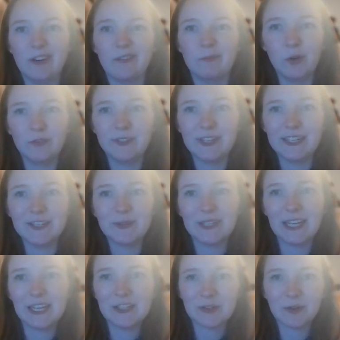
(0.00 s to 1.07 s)
have moved into
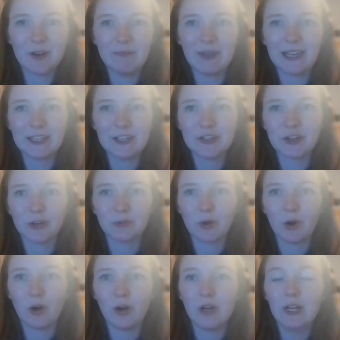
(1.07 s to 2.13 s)
an interim manager
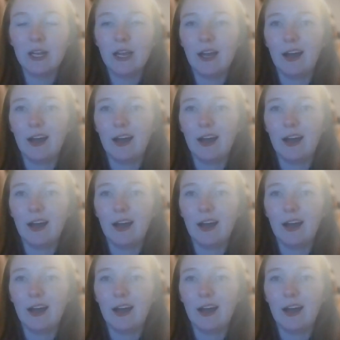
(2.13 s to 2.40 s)
role.